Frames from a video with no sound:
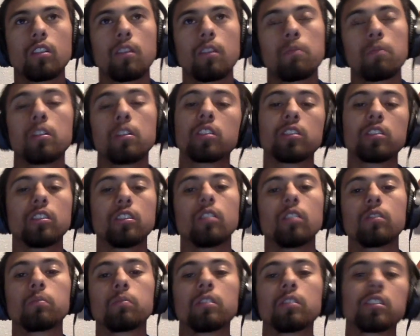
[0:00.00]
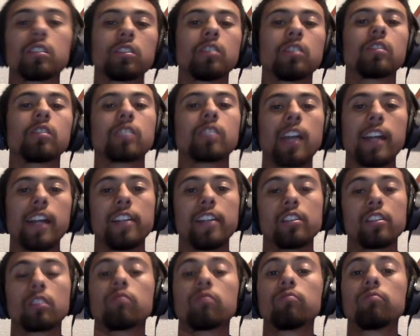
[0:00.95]
push it to the side and
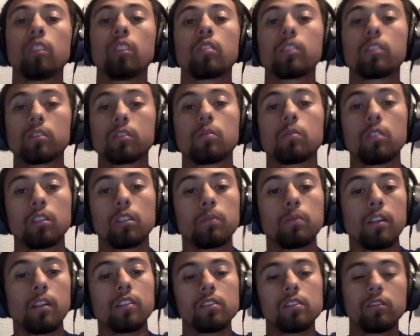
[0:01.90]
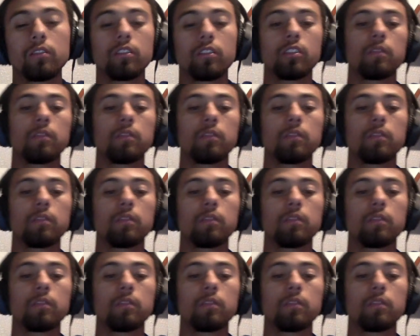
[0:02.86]
just focus on the positive.